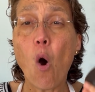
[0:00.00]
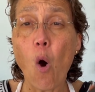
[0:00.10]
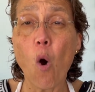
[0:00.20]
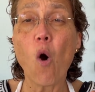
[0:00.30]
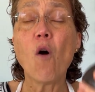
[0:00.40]

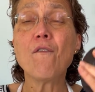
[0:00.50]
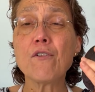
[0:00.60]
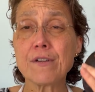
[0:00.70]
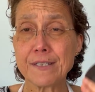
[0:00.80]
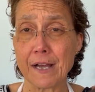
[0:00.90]

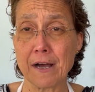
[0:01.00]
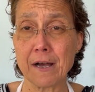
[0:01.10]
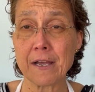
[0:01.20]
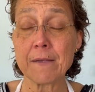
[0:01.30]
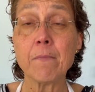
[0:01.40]
over
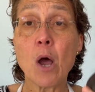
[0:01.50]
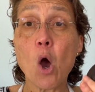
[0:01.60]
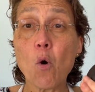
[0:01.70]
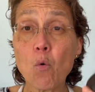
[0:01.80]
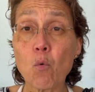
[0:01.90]
time
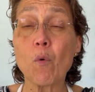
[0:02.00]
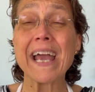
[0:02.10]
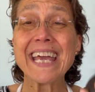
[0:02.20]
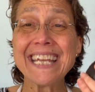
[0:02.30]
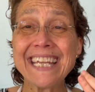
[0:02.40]

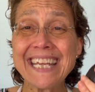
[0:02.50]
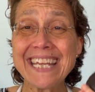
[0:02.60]
when